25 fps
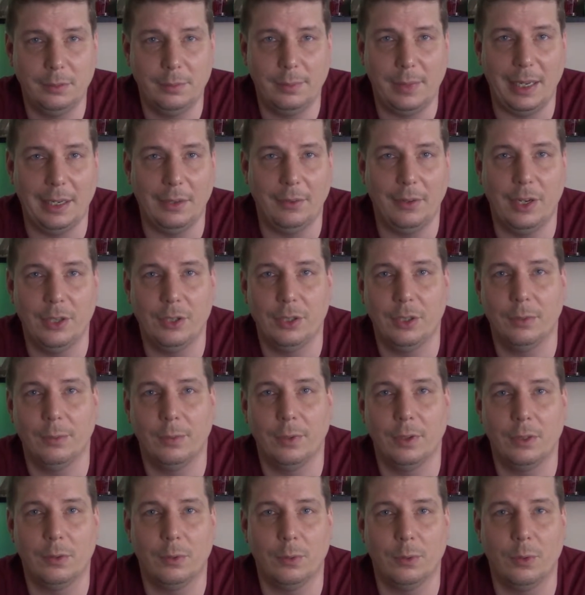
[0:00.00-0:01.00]
migration
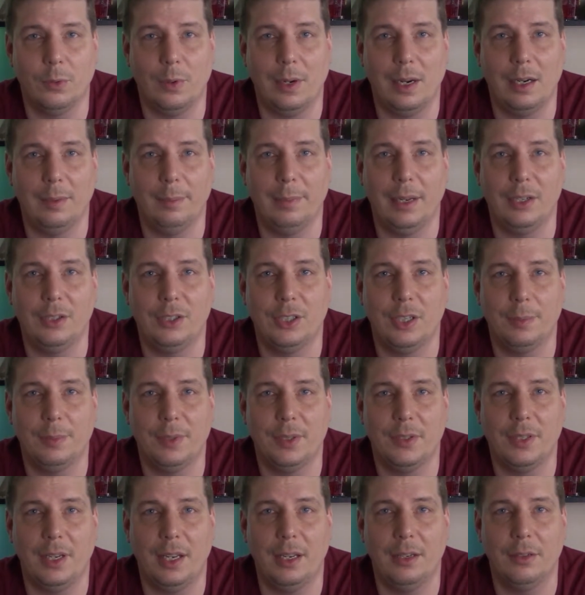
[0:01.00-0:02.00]
work required by chip
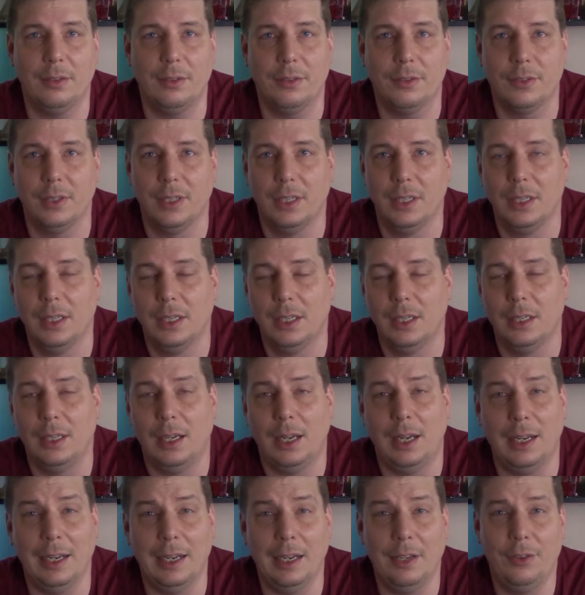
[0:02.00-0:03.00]
designers.
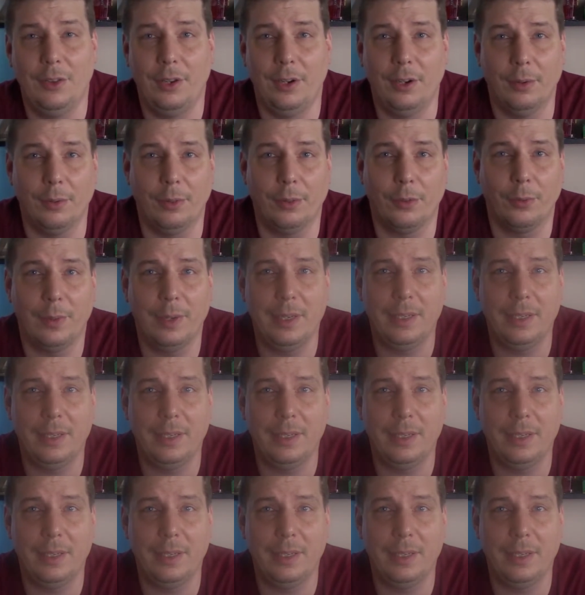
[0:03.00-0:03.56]
And their 3